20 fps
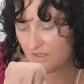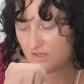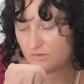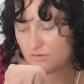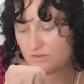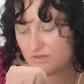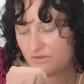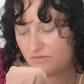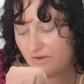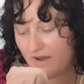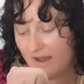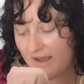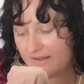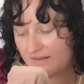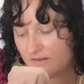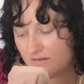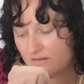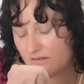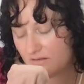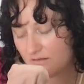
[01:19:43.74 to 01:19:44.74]
you
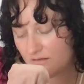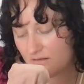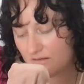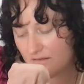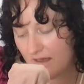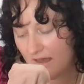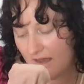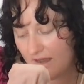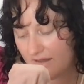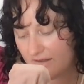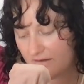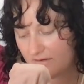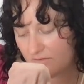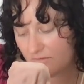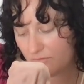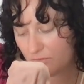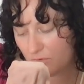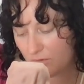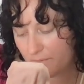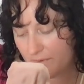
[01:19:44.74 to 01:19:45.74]
define that
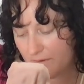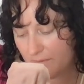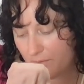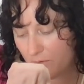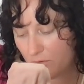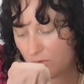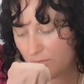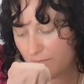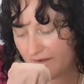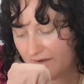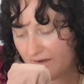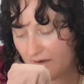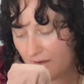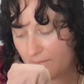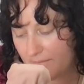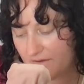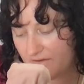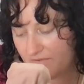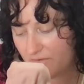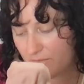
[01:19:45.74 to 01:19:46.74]
for people who might
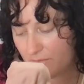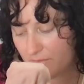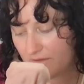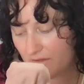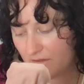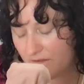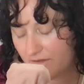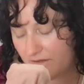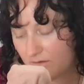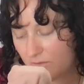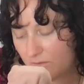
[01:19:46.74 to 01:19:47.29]
not be familiar